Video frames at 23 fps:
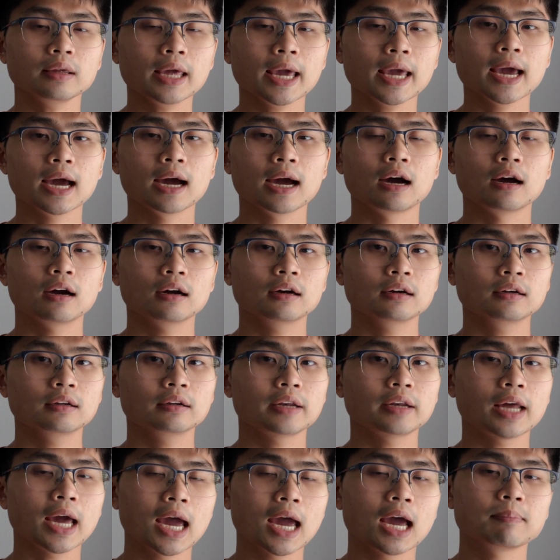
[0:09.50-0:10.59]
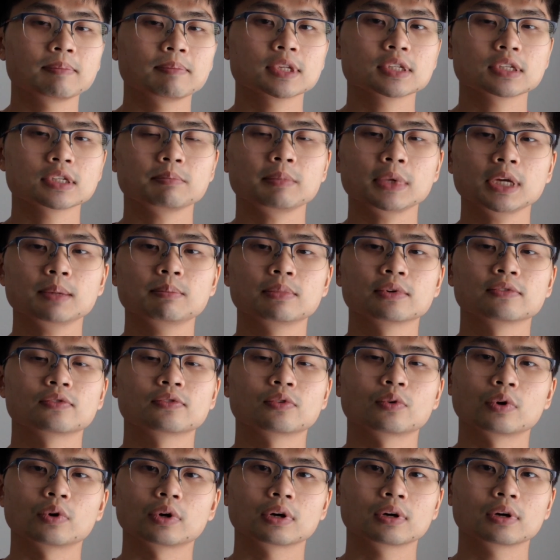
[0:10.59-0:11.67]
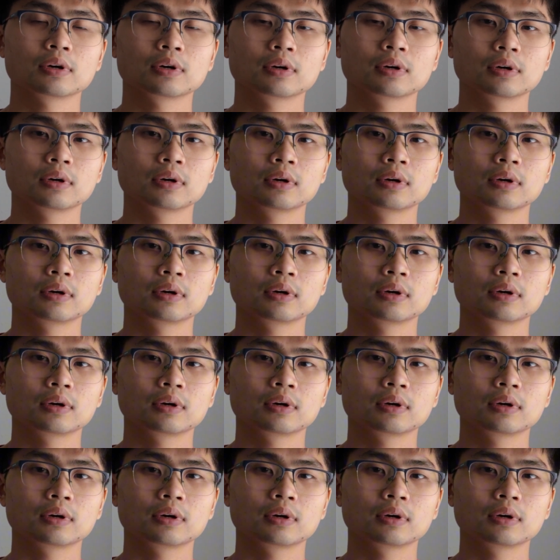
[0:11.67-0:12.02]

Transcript: Yeah, that happened to me before.